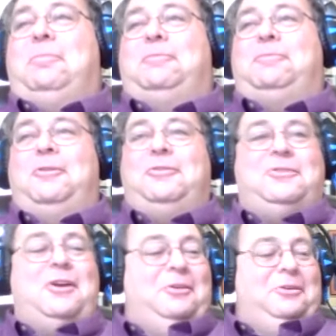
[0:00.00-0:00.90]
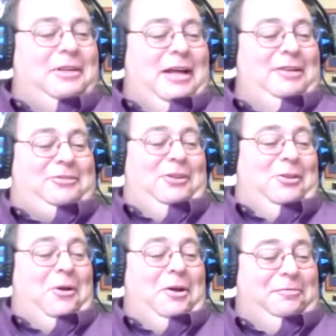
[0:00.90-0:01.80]
last weekend,
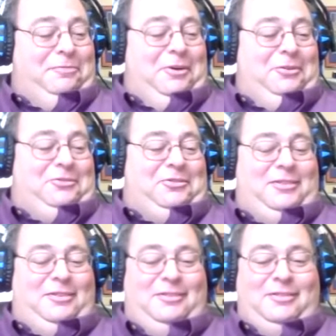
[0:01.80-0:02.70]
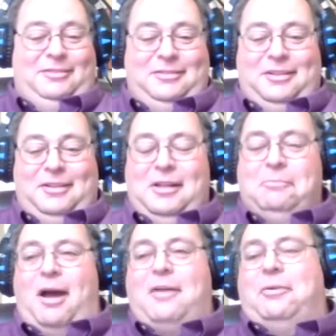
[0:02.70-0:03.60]
um, which we announced, Cliff
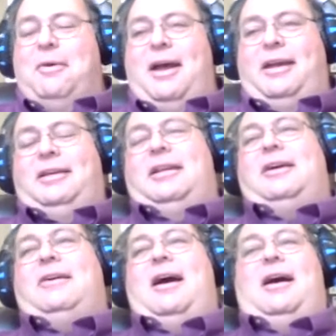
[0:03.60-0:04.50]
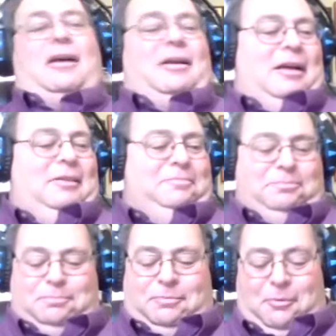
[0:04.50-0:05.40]
announced on a, a, swap
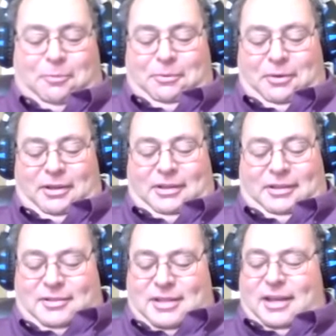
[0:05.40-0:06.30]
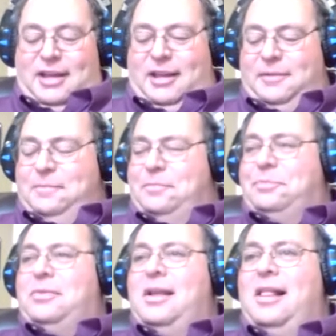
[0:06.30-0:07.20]
shop. And I, when I
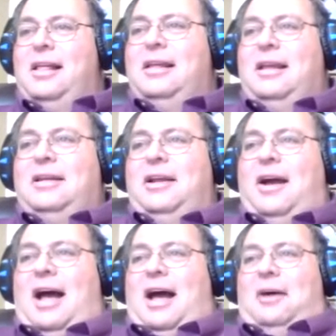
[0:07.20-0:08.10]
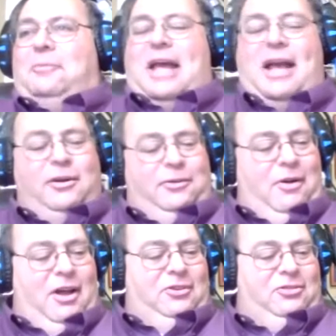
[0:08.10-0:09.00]
called in last uh, Friday,
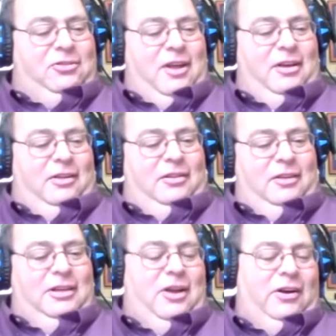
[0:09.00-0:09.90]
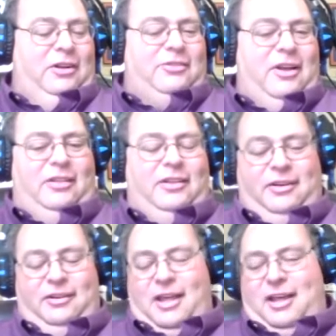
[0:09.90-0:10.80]
uh, you know, I said, hey, come on
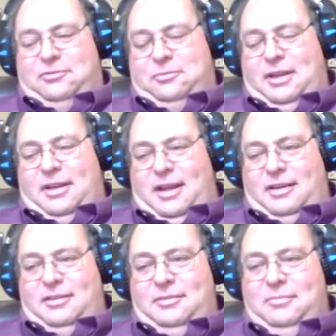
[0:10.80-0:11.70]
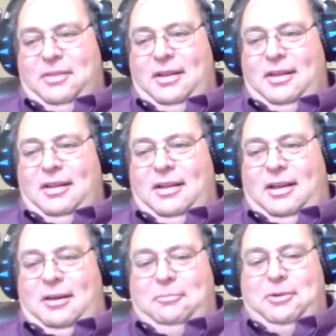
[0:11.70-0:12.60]
by. Um, you know,
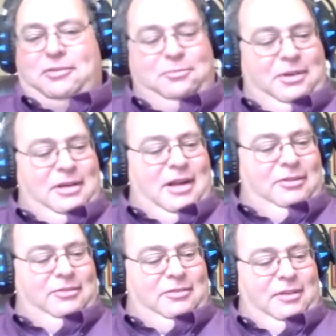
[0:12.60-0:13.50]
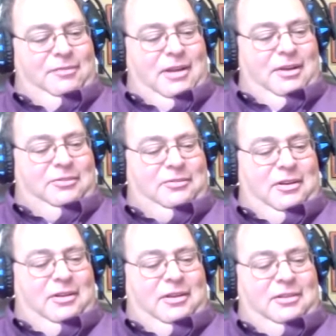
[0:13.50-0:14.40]
uh, buy a trinket and
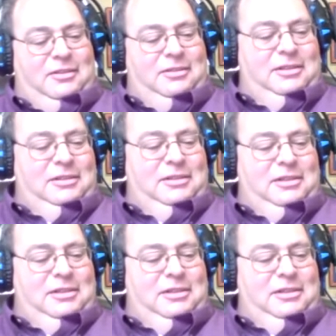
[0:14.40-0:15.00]
ask a lawyer.